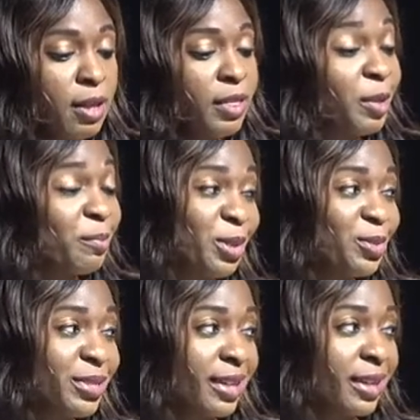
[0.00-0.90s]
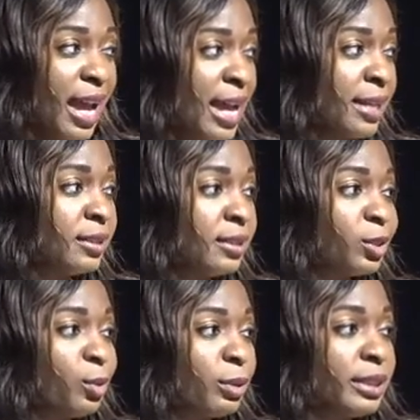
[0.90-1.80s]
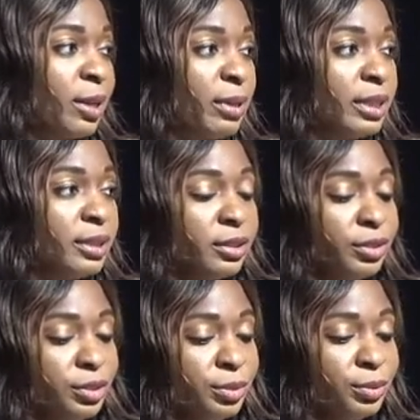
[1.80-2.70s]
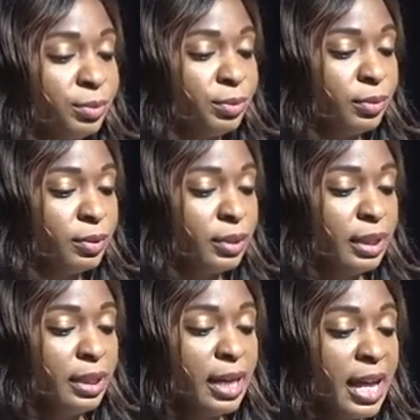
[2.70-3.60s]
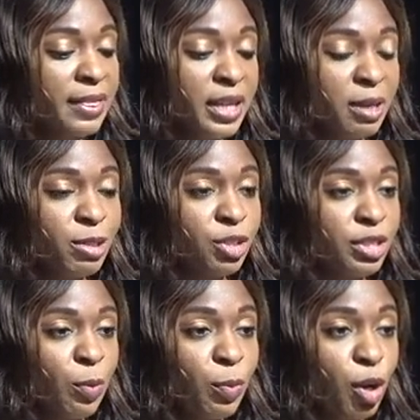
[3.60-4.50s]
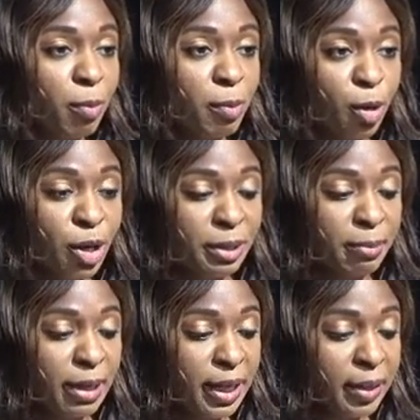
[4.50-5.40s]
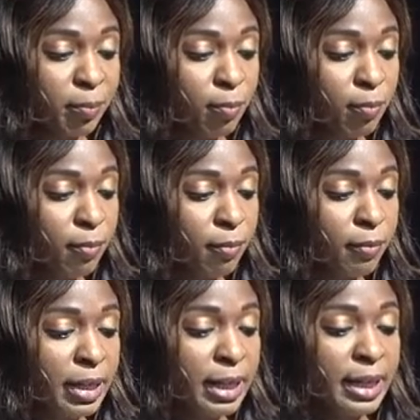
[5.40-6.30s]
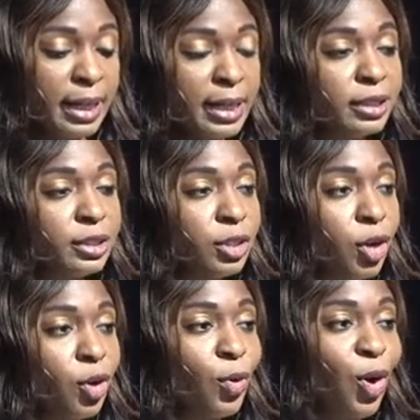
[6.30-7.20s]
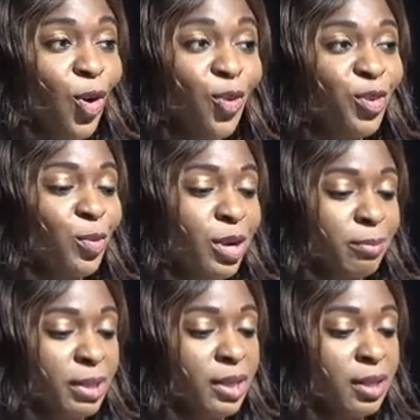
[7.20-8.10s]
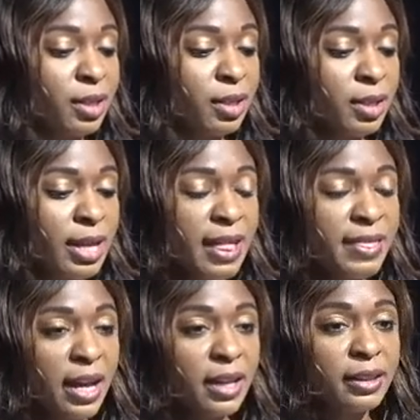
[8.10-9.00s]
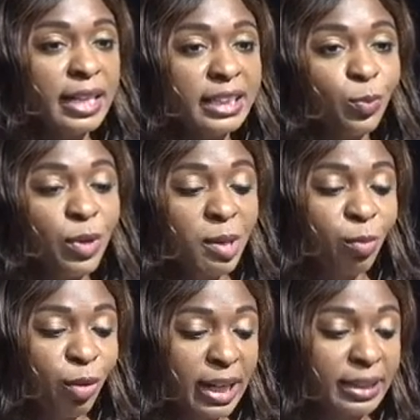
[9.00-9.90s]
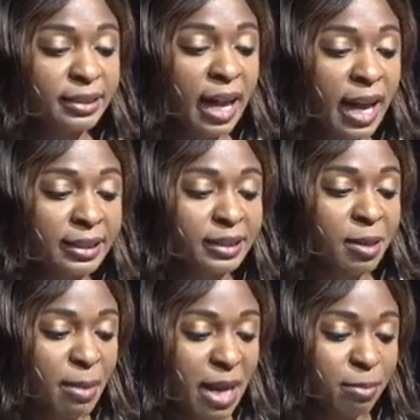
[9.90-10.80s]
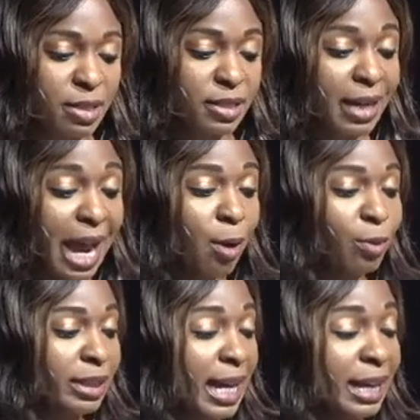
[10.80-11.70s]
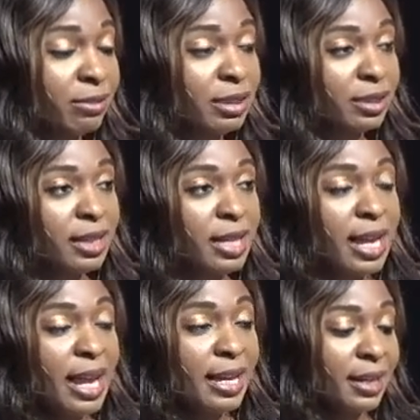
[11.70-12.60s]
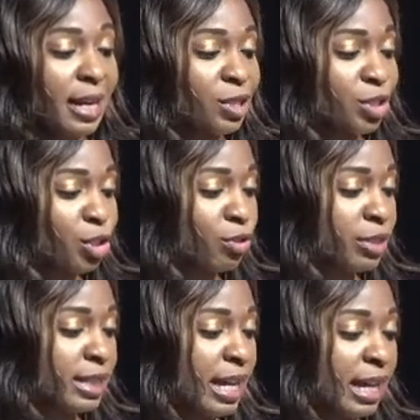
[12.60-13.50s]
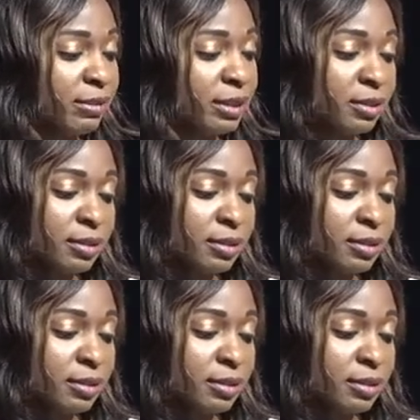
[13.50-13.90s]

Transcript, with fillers: the music and the discourse that we listen to, and the images that we are bombarded by. It is so overwhelming that unless we impress God's commandments in our lives and in our children's lives,